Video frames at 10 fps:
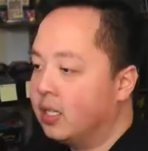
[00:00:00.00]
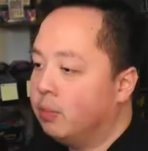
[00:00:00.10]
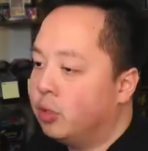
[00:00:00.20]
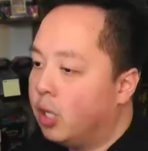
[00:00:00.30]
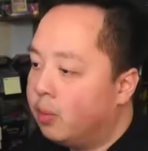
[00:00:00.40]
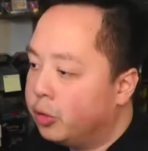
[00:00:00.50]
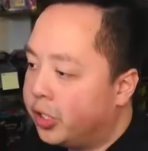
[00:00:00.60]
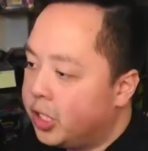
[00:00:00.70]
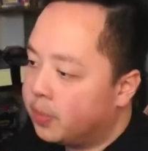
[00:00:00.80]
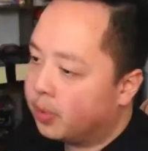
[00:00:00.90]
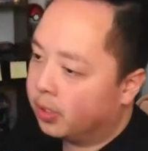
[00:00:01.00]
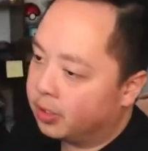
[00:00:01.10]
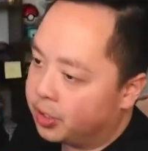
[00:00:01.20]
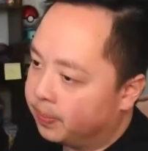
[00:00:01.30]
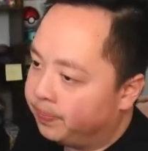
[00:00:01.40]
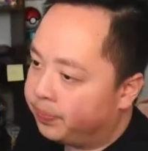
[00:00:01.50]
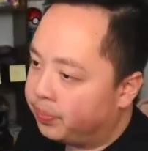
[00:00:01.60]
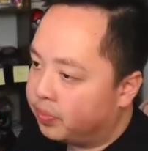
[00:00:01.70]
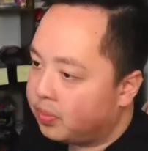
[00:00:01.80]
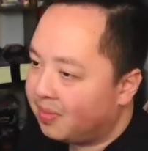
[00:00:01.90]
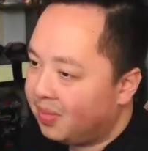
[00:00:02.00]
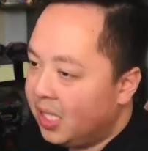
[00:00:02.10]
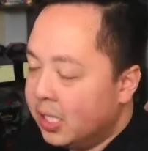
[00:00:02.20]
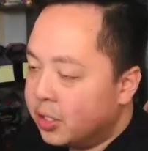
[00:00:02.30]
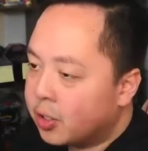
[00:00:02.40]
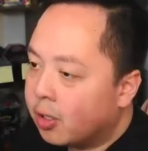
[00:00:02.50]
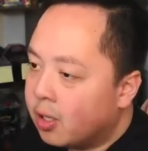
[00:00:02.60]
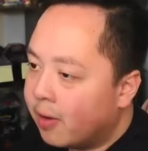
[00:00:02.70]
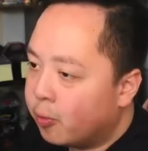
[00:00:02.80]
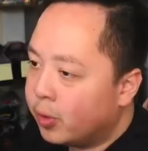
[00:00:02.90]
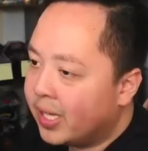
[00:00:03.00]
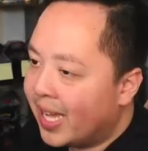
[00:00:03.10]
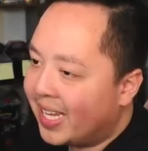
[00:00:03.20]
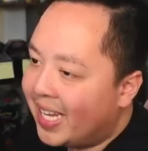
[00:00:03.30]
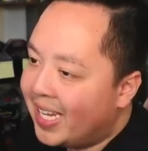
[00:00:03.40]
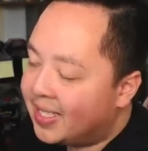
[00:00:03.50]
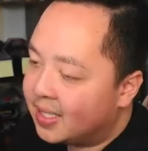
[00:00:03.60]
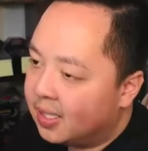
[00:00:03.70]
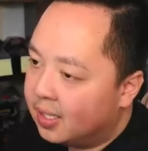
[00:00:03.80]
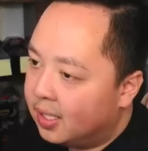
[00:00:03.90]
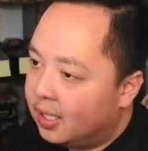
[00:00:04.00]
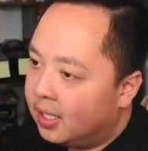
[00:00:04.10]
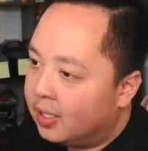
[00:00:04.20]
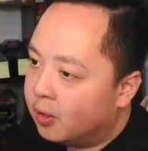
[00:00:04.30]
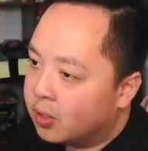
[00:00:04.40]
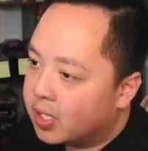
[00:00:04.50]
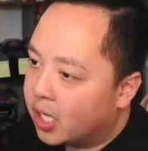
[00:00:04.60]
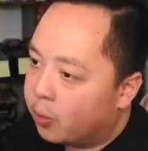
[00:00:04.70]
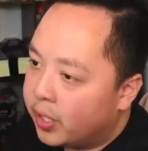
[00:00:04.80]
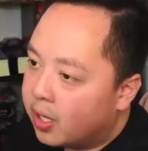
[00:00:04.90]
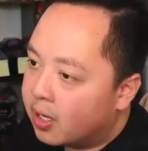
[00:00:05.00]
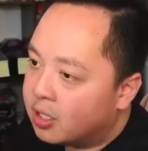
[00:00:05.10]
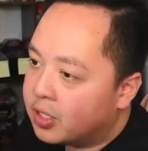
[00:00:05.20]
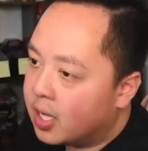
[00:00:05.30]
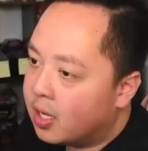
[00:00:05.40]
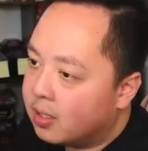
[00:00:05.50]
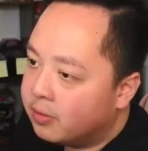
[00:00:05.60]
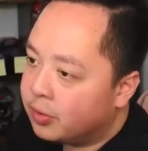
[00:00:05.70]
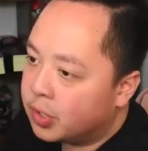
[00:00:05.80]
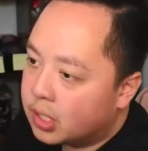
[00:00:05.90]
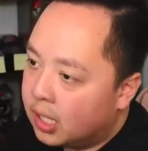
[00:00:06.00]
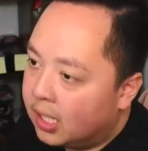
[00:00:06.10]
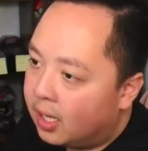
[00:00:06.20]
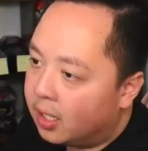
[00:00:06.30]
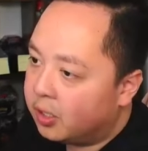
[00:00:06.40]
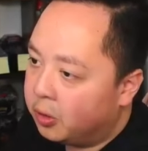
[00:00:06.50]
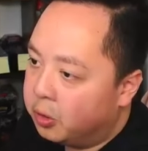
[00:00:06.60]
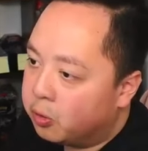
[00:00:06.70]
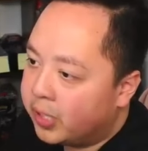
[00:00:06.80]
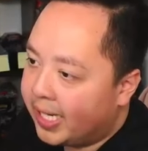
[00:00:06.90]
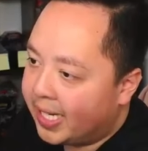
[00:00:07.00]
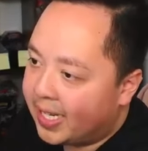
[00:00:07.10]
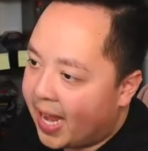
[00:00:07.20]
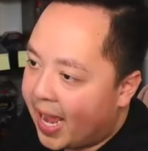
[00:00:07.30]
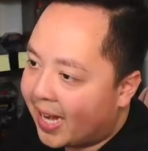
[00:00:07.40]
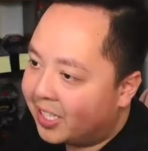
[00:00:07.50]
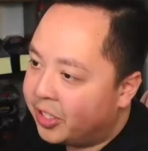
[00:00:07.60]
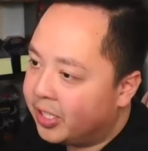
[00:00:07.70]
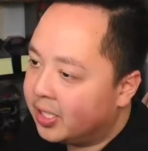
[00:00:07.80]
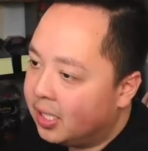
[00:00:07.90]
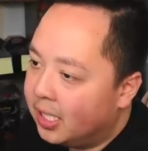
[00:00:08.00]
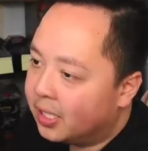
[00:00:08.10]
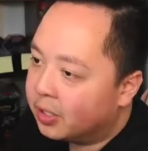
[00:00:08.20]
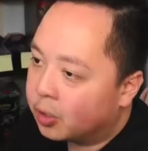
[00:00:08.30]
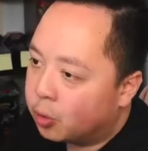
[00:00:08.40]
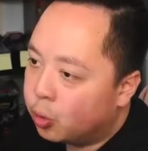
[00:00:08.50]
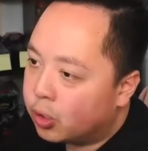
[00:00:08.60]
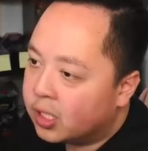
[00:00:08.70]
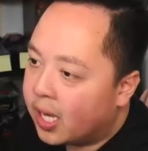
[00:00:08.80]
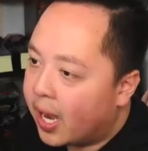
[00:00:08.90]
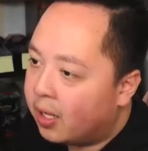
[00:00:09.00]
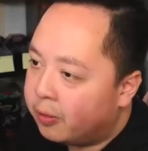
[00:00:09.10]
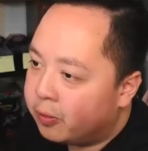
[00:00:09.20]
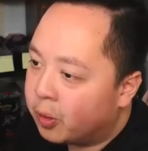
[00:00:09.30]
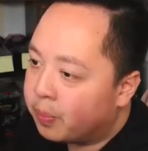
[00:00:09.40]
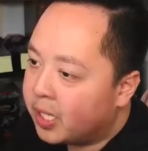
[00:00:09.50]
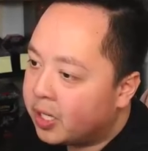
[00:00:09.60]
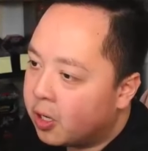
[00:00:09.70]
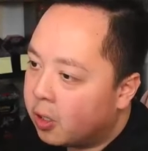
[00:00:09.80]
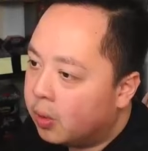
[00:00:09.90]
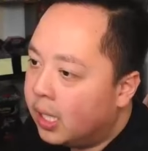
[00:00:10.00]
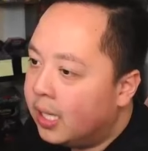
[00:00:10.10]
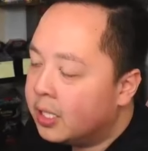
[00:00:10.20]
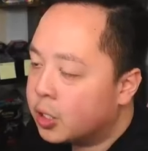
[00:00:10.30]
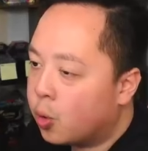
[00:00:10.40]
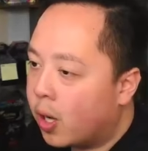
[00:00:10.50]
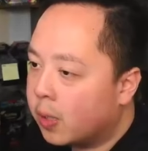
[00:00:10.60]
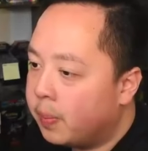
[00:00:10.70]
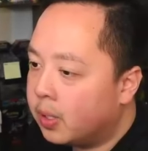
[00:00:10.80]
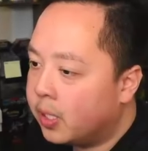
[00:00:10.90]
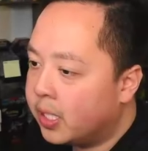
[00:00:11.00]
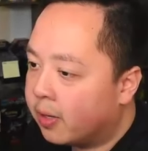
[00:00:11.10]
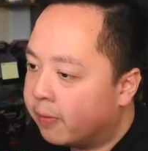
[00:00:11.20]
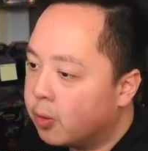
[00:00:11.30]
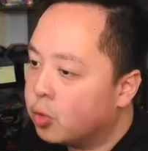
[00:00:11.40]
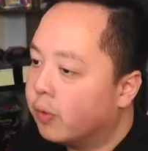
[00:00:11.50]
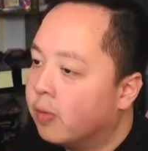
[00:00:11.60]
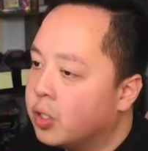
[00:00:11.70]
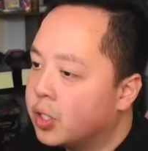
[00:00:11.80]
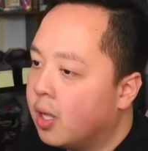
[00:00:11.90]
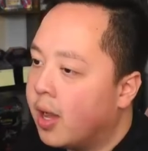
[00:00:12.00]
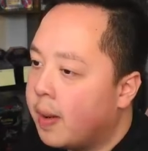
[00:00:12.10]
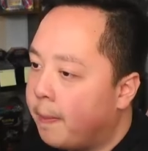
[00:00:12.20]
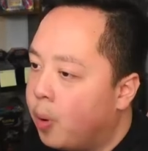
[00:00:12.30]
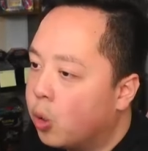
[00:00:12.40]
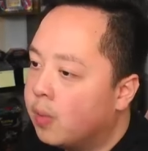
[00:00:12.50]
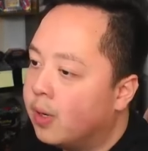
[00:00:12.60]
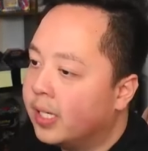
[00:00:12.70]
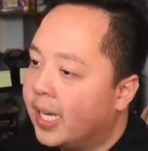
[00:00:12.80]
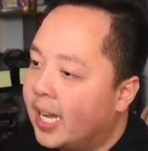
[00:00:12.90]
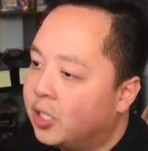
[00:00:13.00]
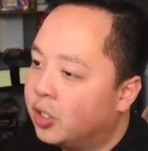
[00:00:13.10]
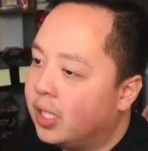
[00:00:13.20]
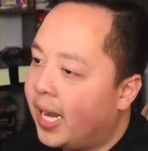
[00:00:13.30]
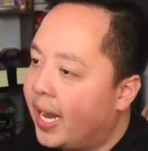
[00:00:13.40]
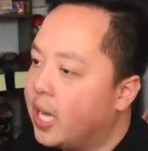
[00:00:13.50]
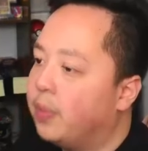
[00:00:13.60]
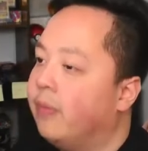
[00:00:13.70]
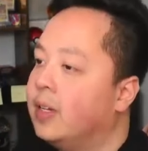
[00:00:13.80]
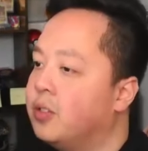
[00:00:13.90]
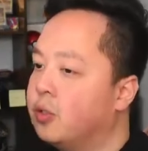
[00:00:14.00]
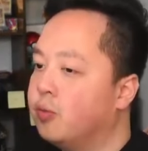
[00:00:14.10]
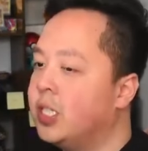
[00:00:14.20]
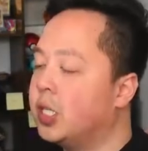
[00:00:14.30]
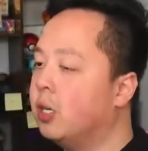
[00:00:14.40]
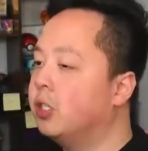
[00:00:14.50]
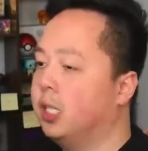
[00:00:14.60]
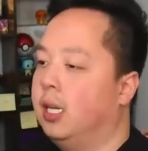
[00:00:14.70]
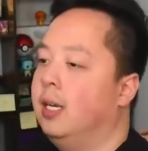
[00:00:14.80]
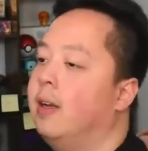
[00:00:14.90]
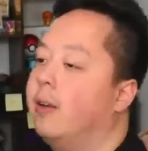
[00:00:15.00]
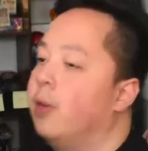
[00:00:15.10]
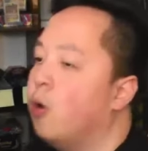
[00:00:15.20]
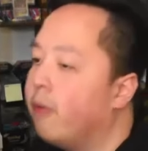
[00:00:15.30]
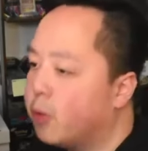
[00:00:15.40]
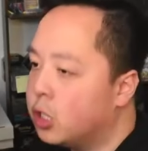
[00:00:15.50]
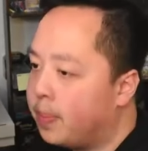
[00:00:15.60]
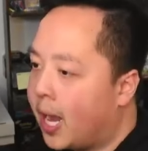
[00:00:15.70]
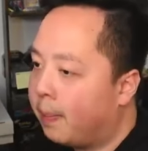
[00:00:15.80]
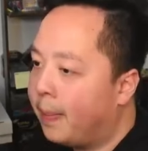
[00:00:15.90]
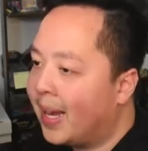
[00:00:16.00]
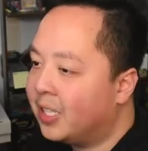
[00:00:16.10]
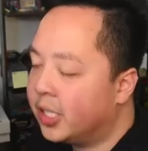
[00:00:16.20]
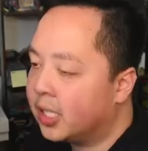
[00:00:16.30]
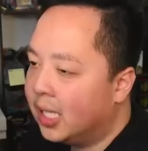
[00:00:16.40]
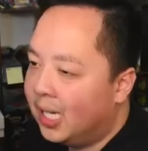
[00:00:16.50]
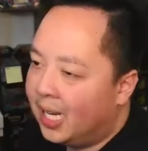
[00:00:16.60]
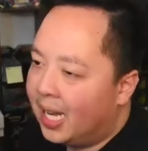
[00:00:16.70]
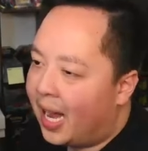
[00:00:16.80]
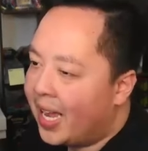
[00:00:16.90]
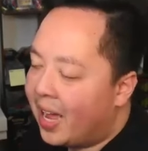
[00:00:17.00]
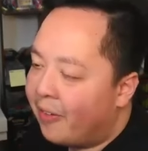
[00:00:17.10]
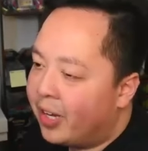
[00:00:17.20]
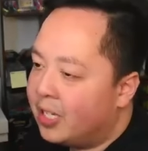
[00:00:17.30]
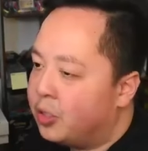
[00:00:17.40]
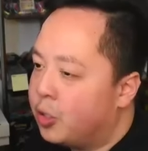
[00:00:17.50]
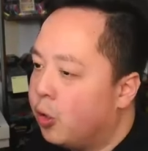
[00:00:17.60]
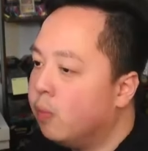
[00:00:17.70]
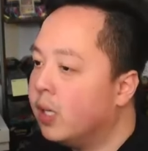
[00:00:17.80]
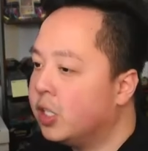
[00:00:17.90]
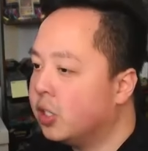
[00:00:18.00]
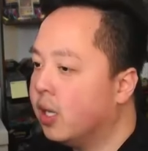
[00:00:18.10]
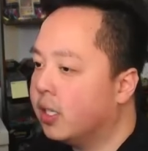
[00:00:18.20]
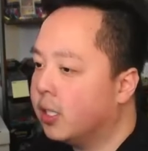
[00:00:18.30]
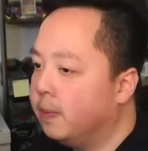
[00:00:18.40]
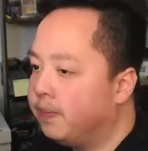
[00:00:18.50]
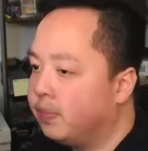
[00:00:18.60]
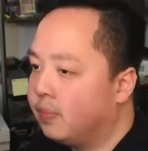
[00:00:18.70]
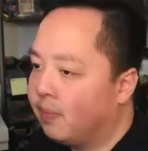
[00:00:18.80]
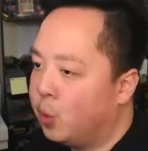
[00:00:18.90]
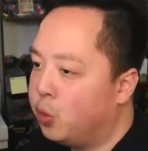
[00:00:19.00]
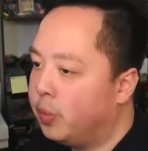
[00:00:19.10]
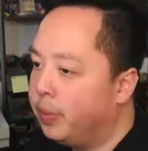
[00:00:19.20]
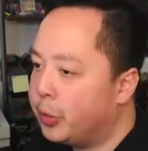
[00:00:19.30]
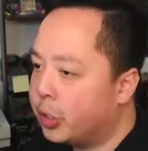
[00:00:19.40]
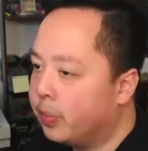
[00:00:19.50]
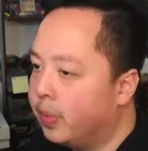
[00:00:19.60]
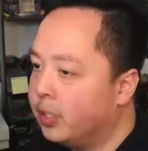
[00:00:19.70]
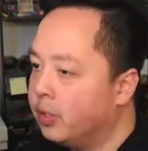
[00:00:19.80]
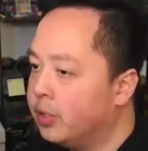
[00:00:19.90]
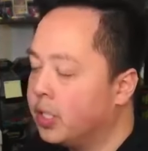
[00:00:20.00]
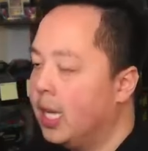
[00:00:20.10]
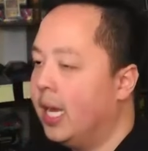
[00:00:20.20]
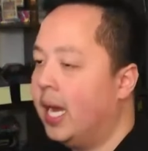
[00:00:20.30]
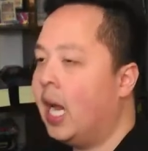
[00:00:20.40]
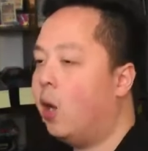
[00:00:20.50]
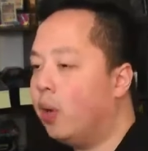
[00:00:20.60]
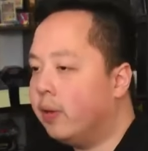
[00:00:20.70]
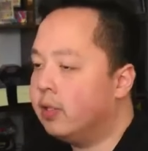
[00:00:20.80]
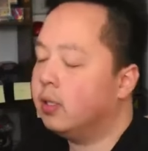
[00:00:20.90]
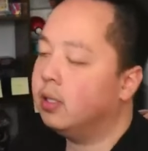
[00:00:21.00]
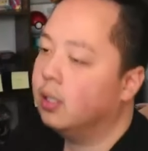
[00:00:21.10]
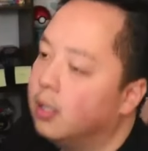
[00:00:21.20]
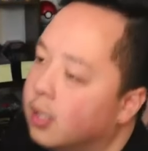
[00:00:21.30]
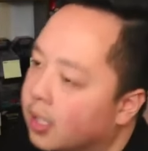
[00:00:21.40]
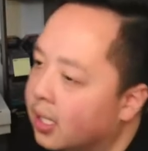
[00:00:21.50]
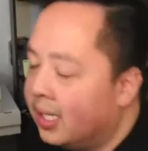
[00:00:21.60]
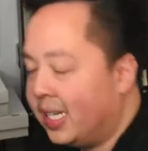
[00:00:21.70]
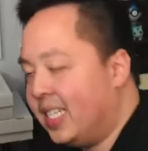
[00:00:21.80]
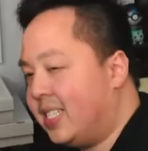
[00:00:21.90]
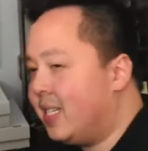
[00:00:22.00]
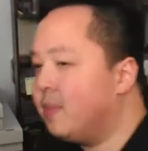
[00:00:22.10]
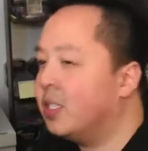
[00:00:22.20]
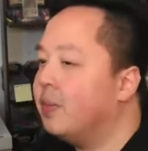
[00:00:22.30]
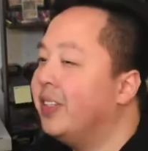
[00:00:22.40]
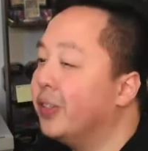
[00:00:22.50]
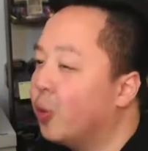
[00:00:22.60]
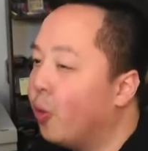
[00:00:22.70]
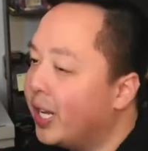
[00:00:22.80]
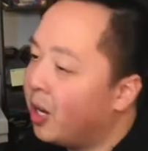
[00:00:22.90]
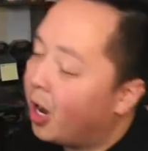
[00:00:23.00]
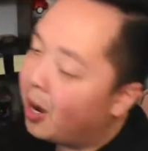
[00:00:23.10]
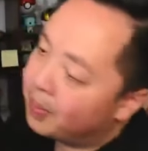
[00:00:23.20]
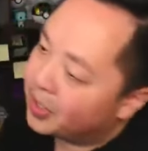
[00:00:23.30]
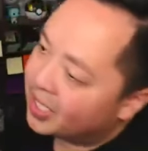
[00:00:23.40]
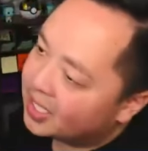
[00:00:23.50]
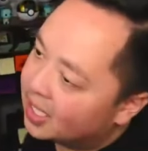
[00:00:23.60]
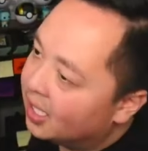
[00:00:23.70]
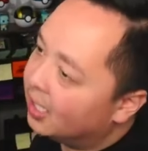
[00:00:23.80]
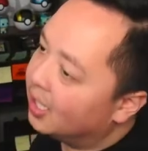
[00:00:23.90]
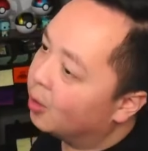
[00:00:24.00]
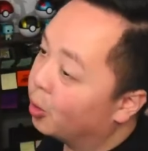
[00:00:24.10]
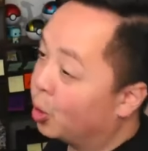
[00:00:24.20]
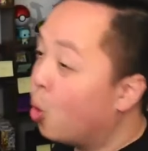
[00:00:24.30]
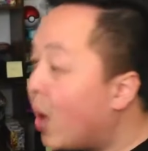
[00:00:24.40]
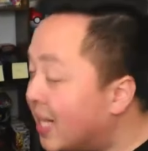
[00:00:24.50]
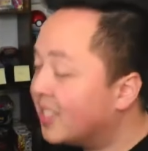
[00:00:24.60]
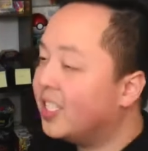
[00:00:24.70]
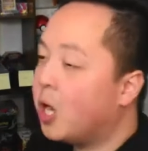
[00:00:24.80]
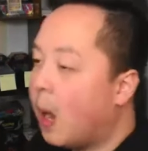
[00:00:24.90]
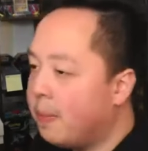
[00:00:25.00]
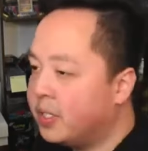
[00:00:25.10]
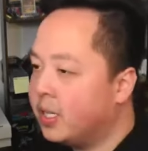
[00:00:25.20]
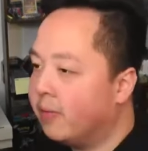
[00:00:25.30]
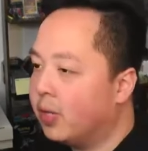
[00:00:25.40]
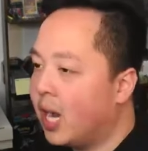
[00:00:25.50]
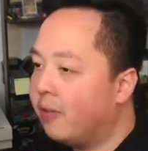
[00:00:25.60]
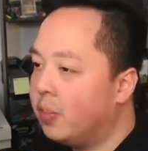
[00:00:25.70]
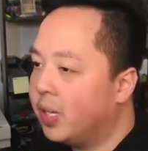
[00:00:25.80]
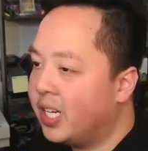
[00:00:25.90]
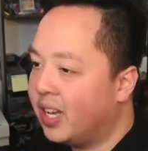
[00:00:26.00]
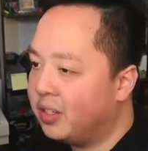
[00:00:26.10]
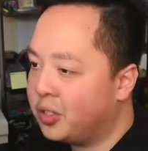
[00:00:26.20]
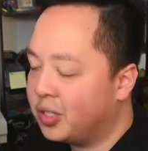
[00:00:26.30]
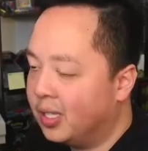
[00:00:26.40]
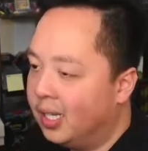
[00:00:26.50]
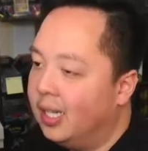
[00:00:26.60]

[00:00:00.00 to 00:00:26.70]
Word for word: some double cheeseburgers. Starting off with that heat. Looks like we got ourselves a little greed in action the Krookodile, Flamigo, Squawkabilly in our first reverse slot, Pokemon Catcher, and Professor's Research. No first pack magic. I haven't had too much luck with booster bundles. However, it seems to be the quite opposite, or quite the opposite for everybody else.